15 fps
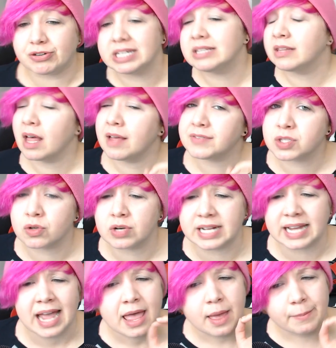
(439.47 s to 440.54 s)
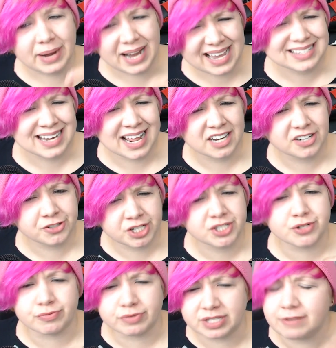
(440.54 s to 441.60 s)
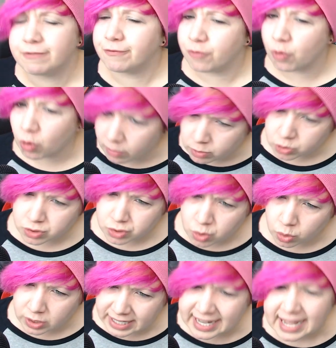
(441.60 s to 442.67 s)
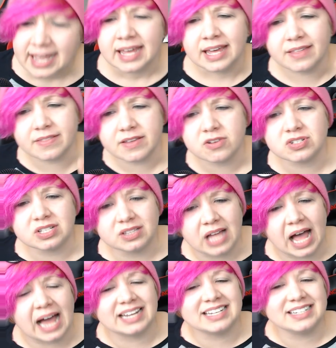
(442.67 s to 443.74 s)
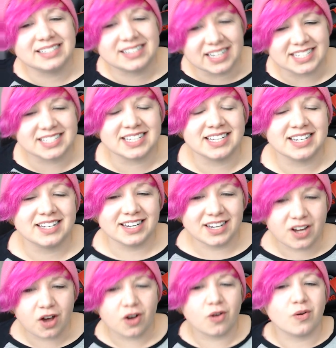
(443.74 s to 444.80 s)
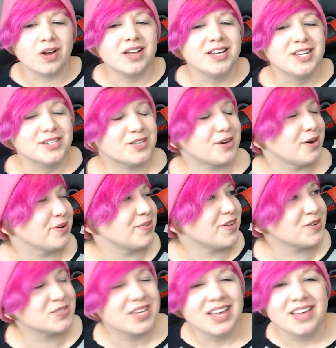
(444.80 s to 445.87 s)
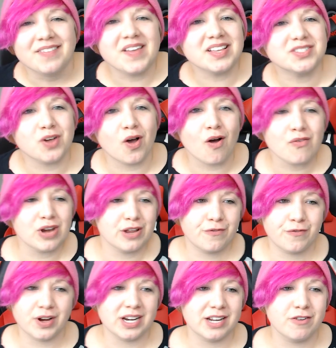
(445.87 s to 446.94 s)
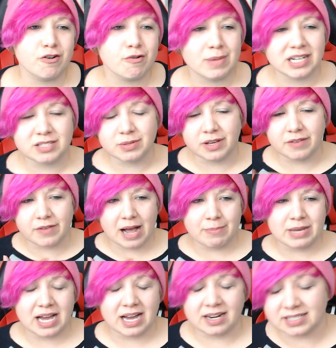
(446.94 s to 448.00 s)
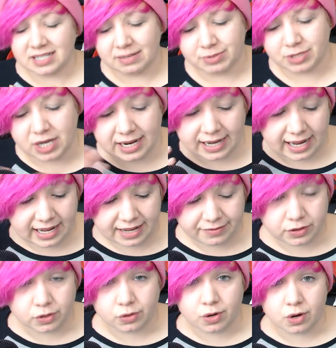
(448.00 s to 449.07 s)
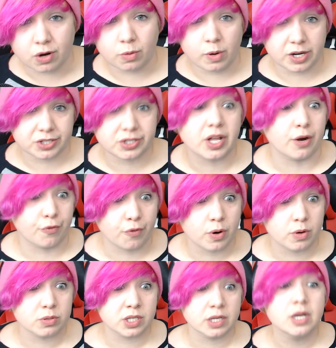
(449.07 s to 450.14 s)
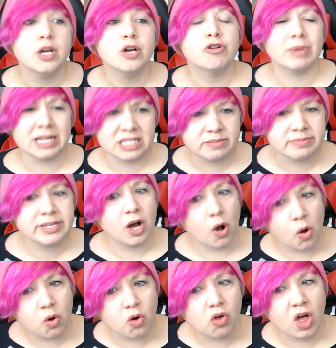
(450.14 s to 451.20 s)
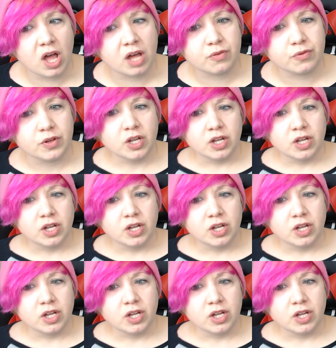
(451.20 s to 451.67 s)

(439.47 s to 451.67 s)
He loves learning, but hasn't had a chance to receive formal schooling, and there's a lot he doesn't know. So that's already fun. He reminds me of, I mean, honestly, I'm sorry. I have a little girl who watched a lot of Frozen. Reminds me of Olaf.